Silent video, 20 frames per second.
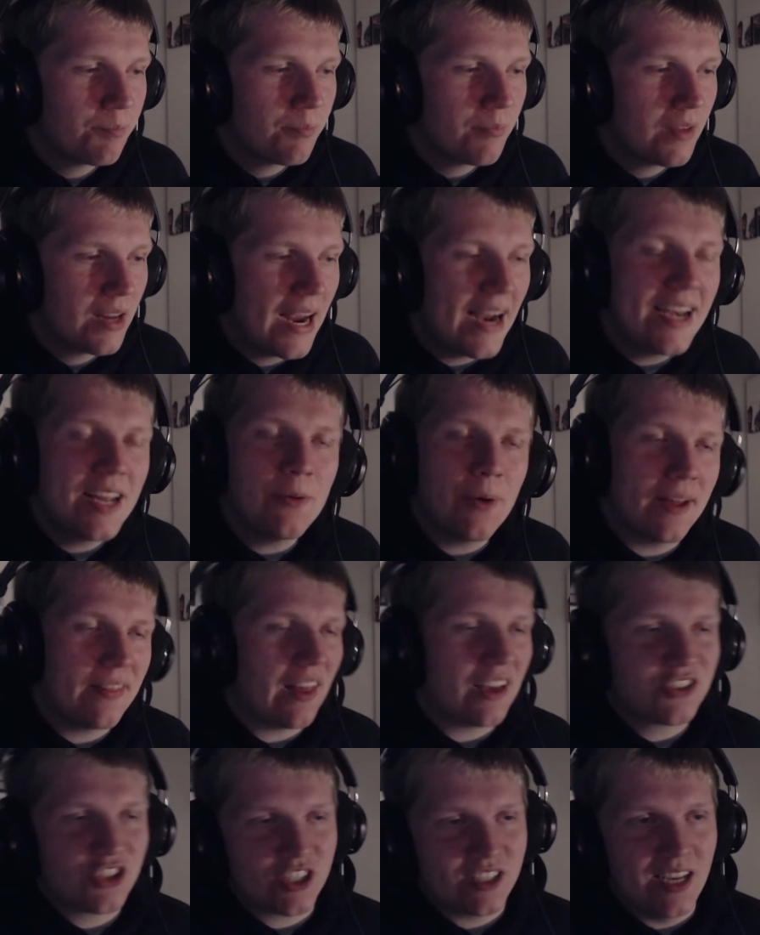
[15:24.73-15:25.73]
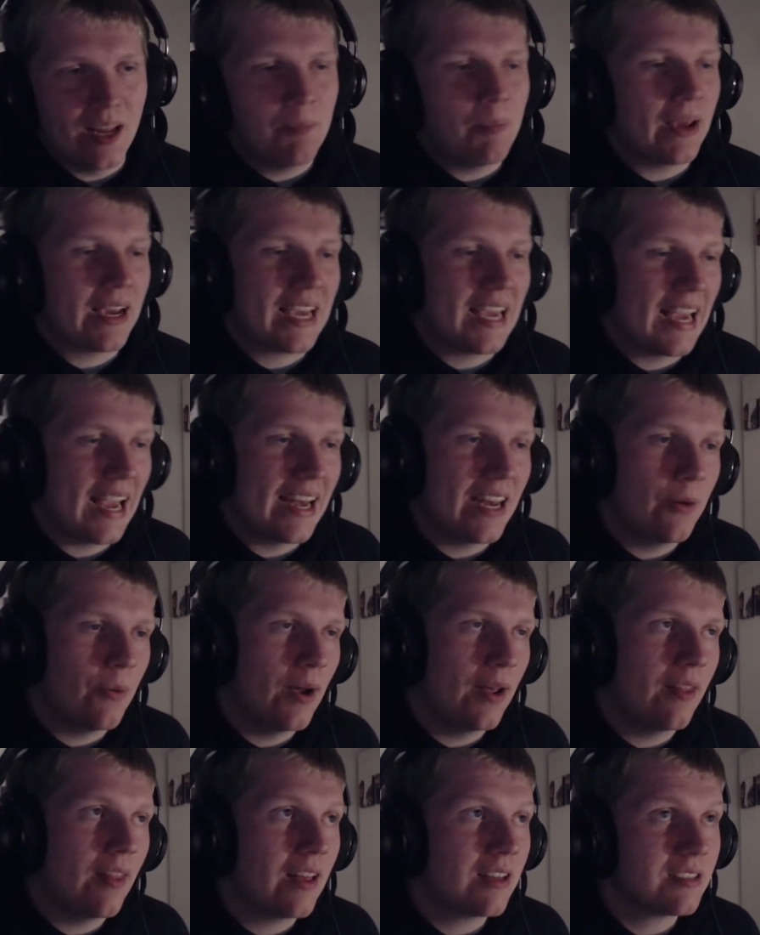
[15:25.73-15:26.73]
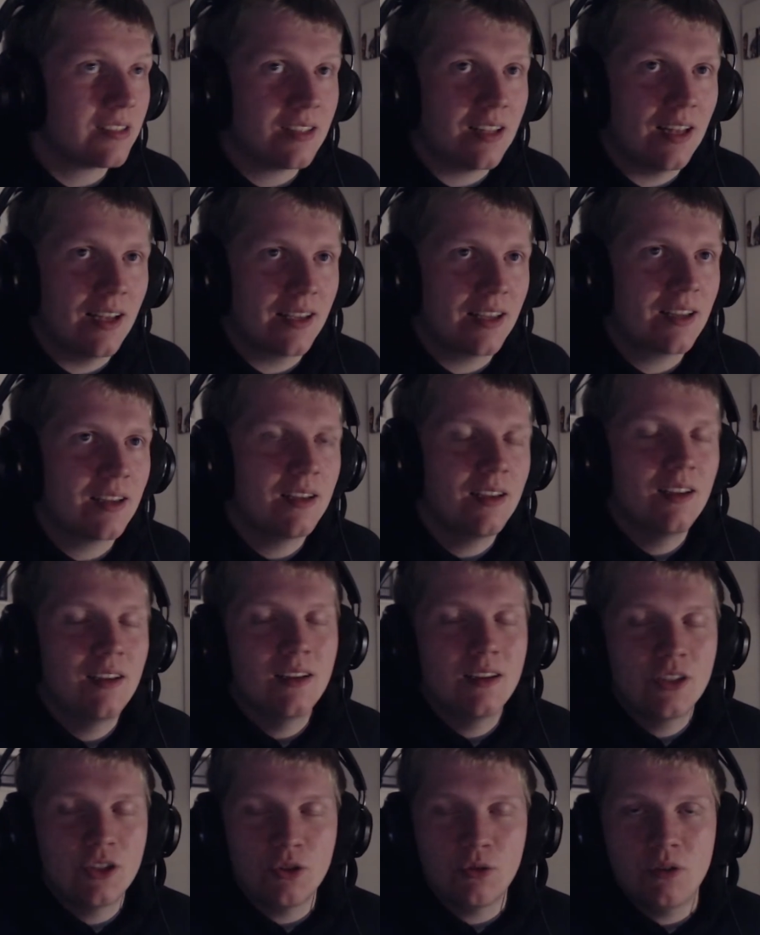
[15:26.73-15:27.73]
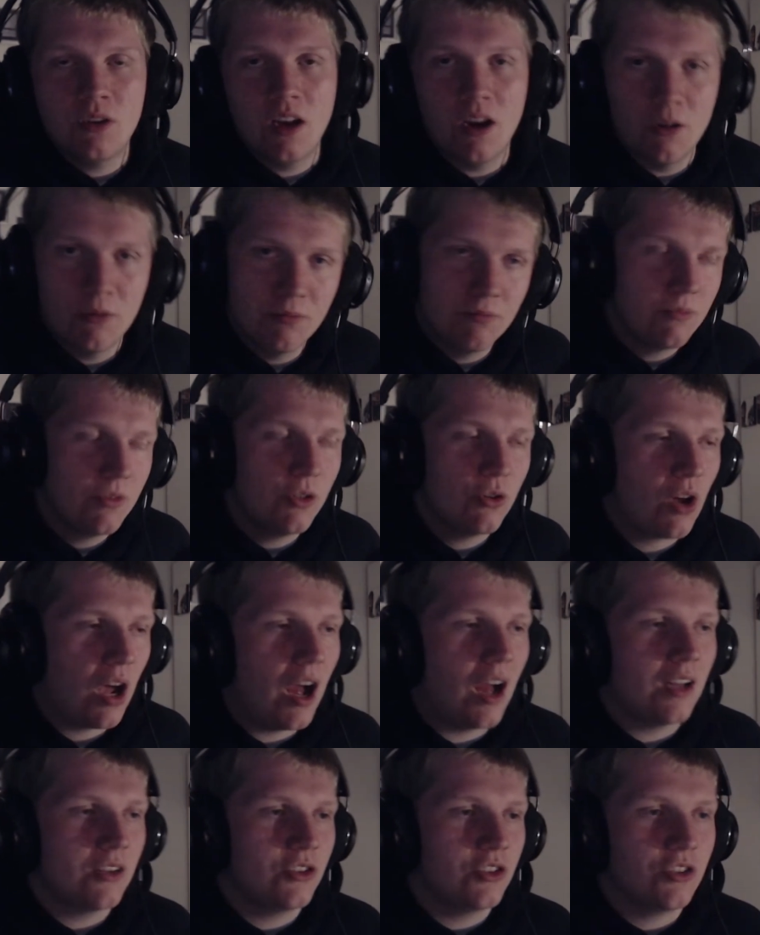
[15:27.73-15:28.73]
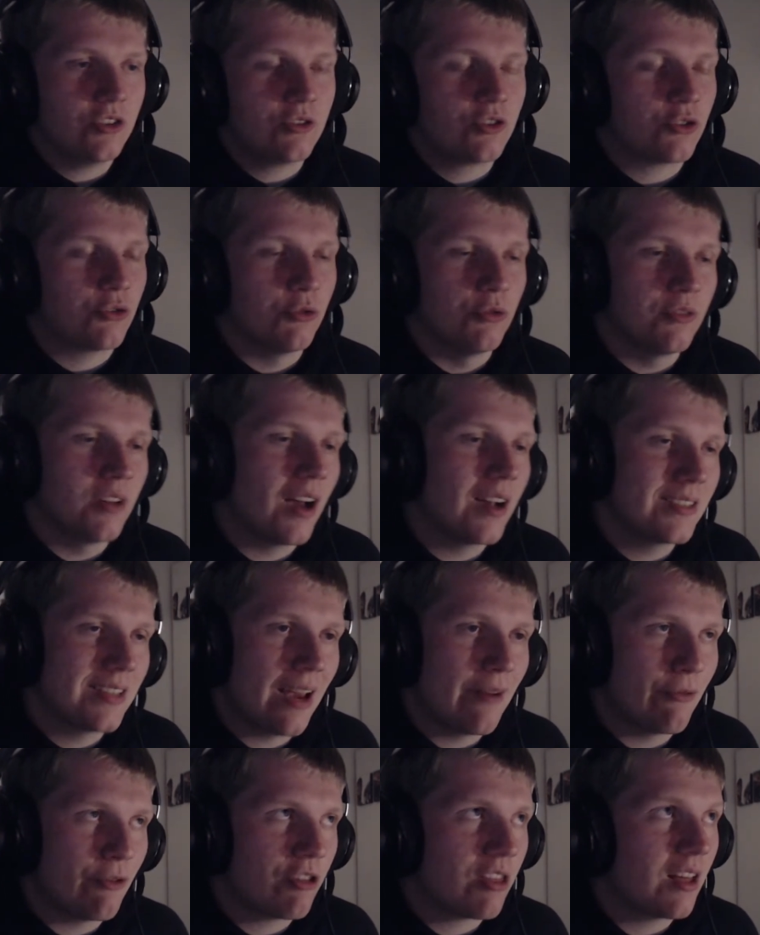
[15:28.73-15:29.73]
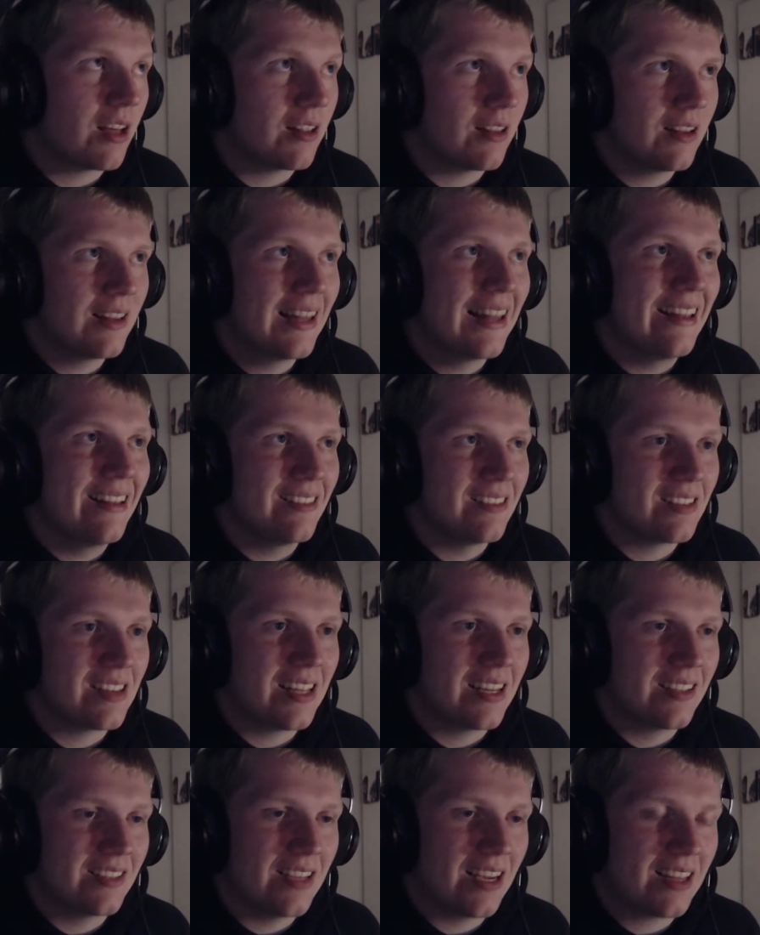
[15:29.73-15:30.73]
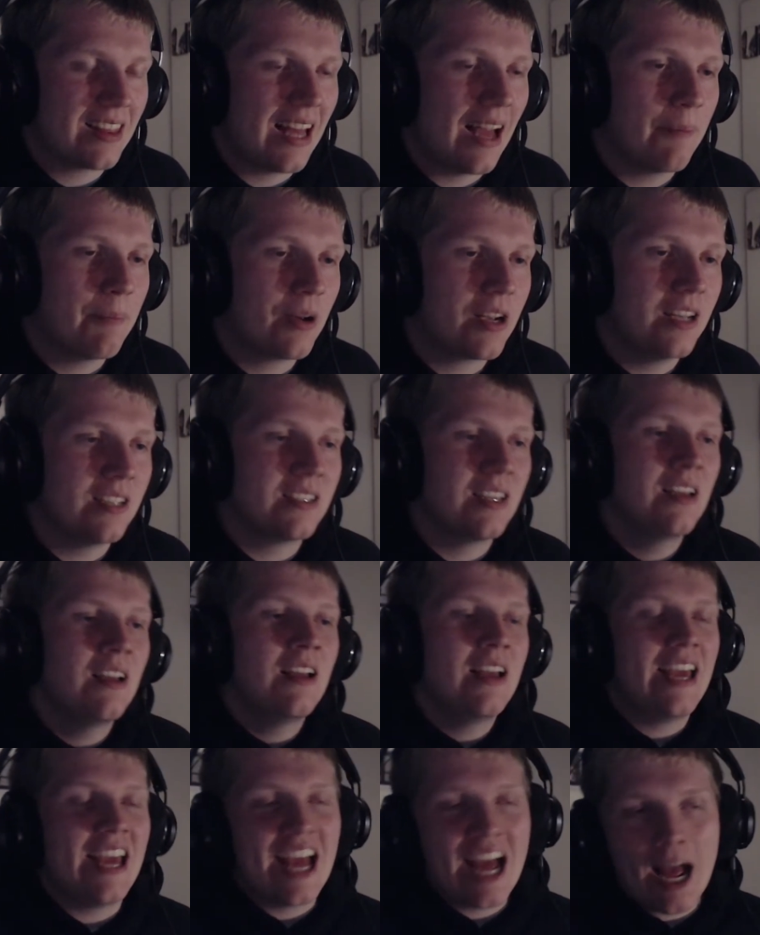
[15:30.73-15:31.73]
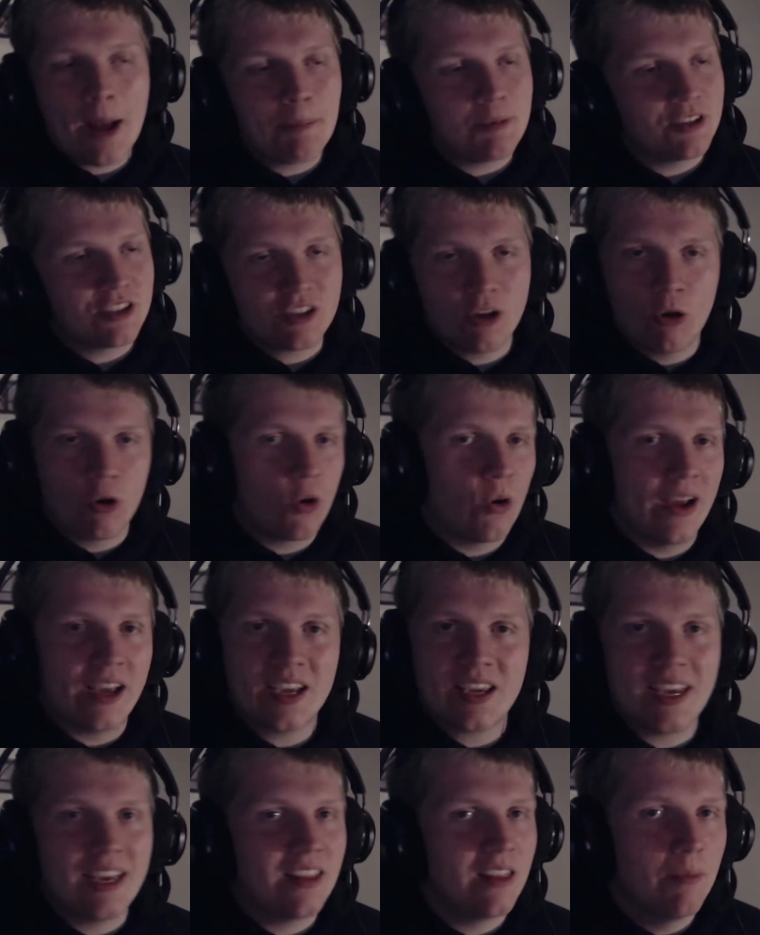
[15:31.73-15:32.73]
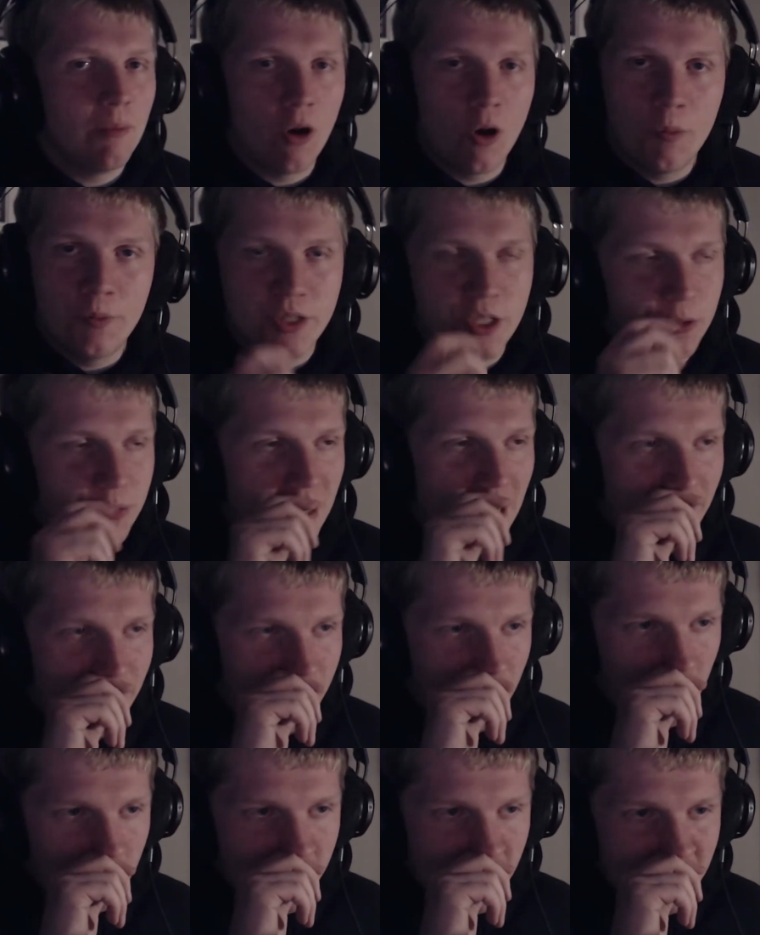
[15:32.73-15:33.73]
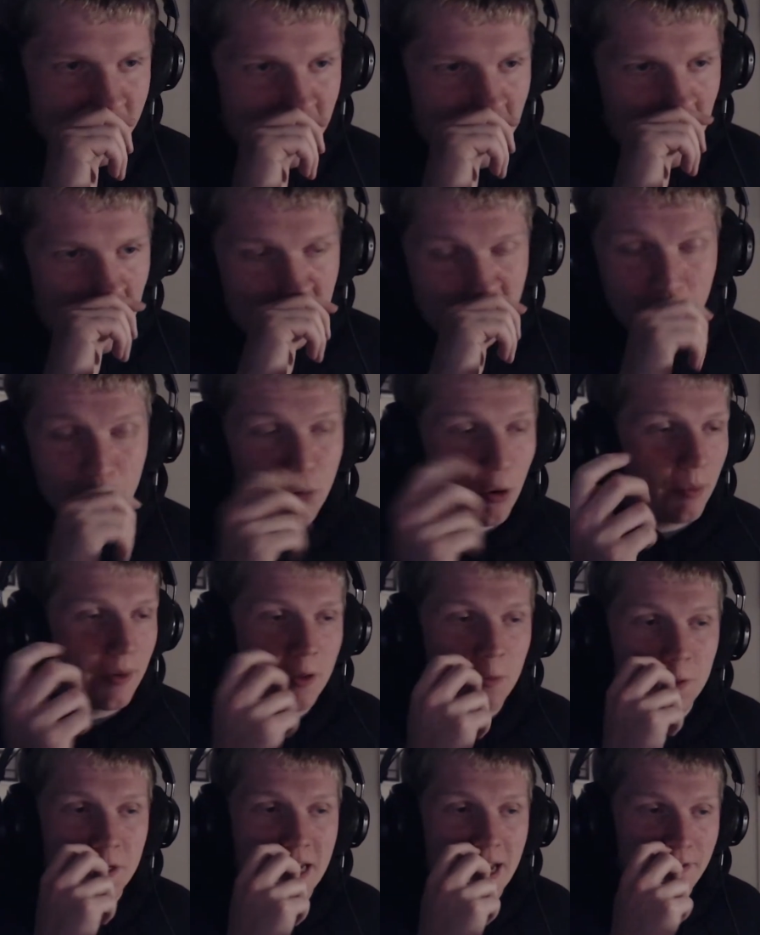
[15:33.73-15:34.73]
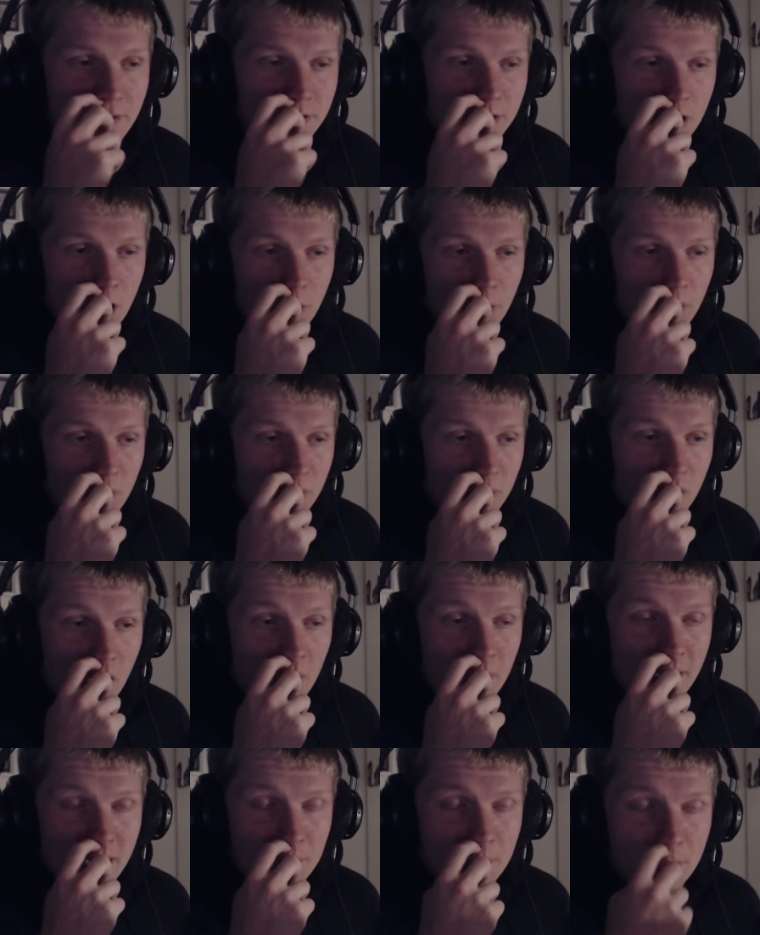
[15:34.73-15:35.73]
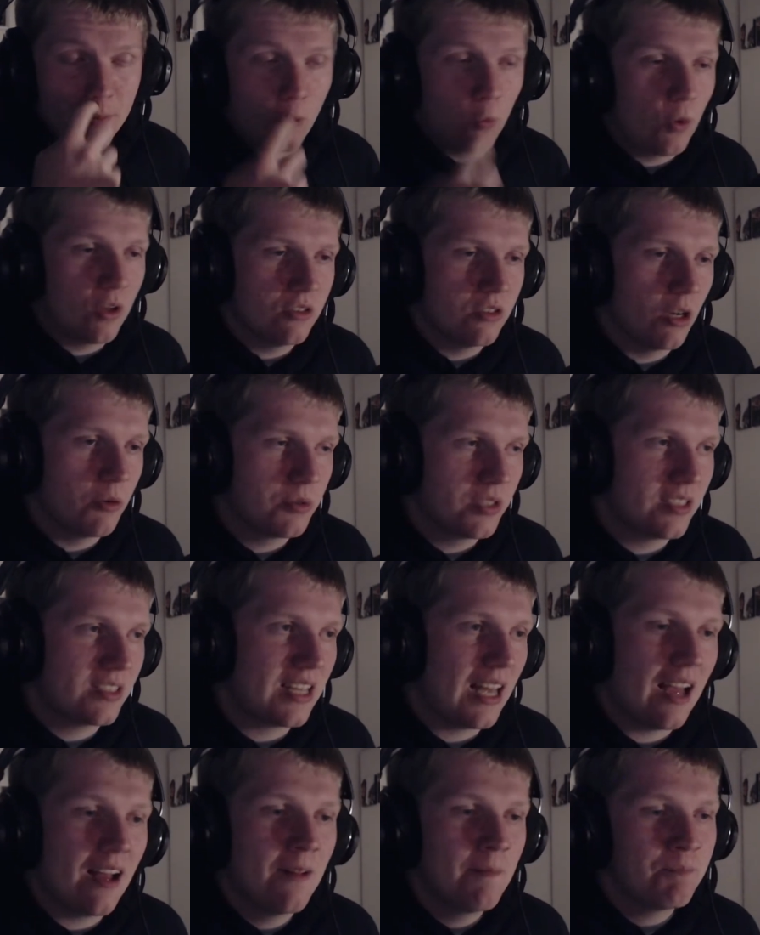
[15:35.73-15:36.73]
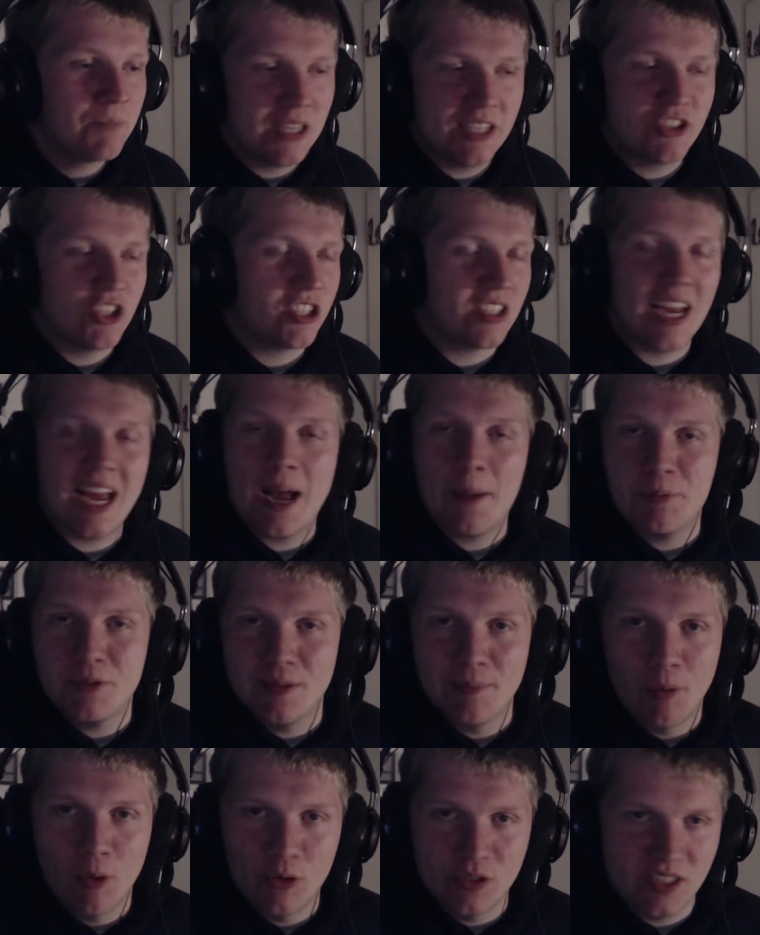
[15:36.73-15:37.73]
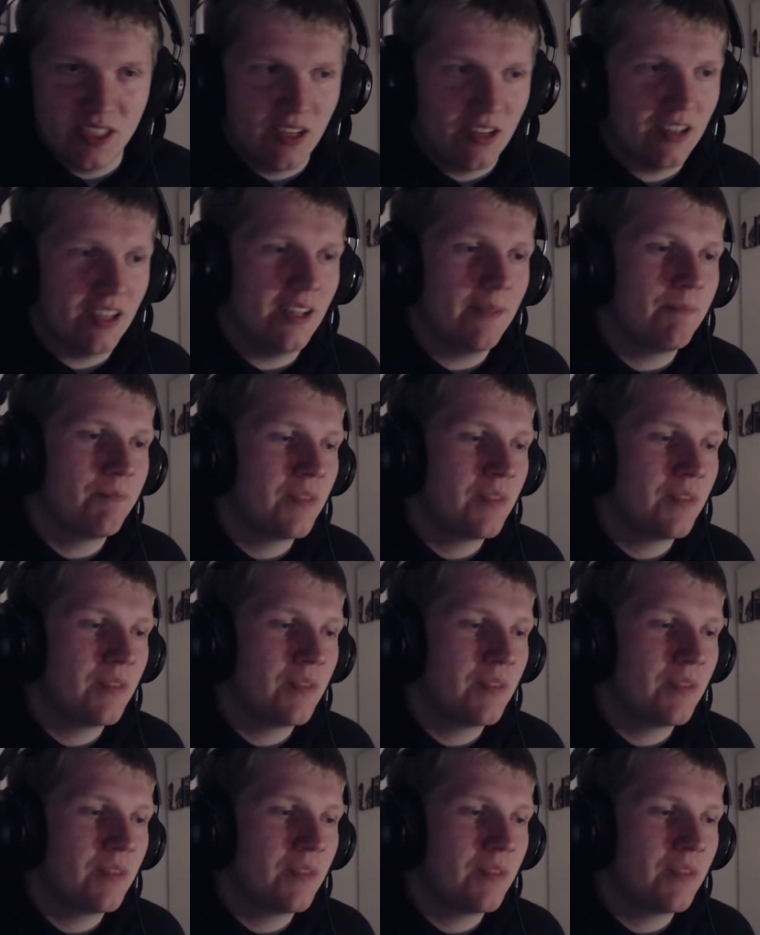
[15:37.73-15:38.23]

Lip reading: Anyway, that's just nitpicking anyway. That's like, you know, you can't scrutinize everything, little things like that, because it happens so quick in the moment, you'd never notice it, and you probably would never, not many people will notice that. It's just I happened to pause it on it.